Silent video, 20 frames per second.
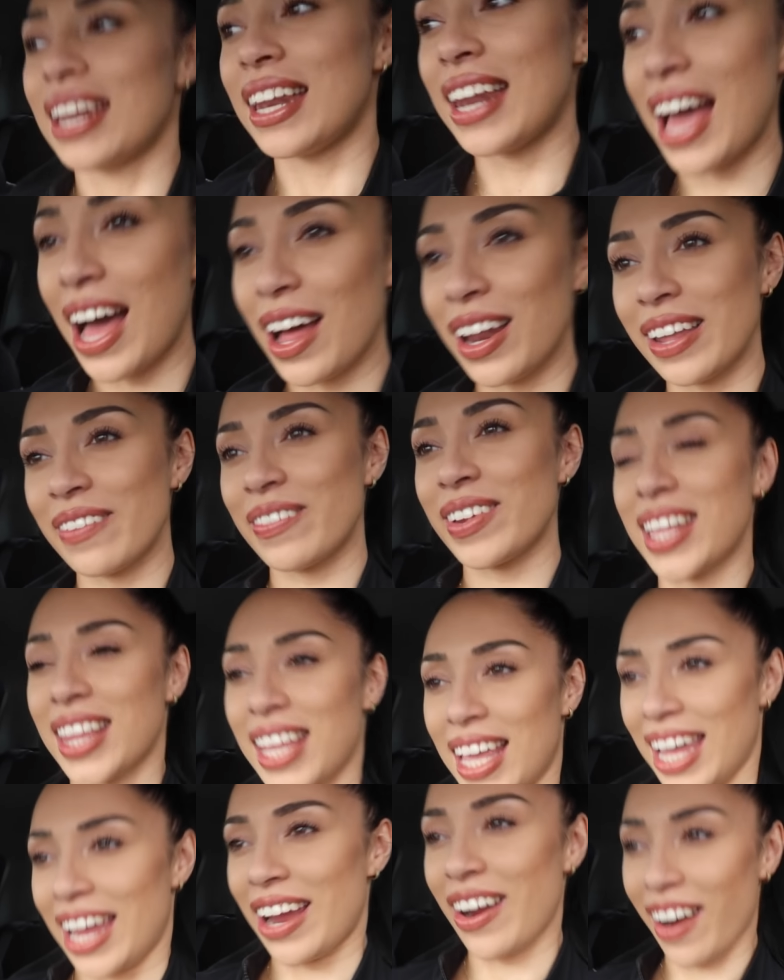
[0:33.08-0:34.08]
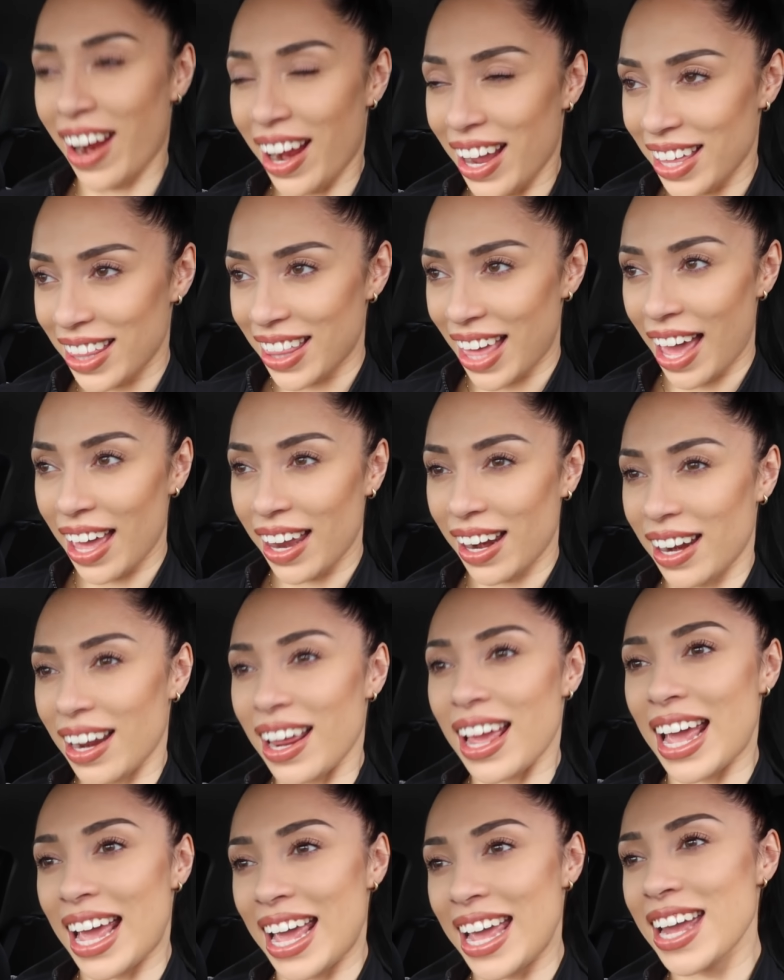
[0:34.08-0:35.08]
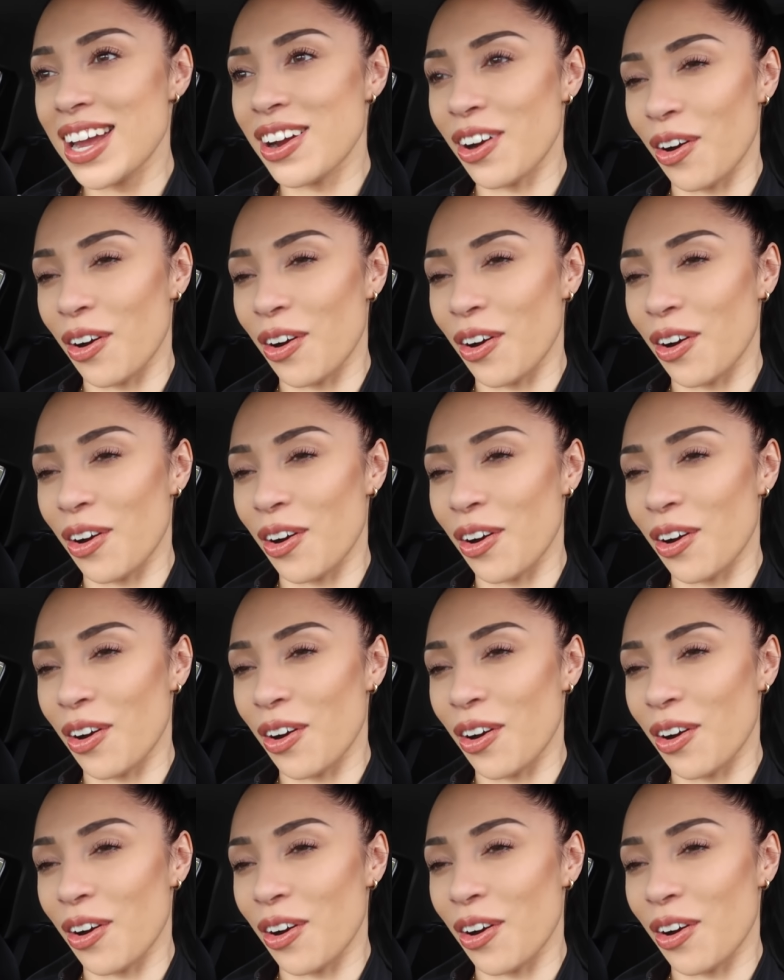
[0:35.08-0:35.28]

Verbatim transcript: now living in the area that he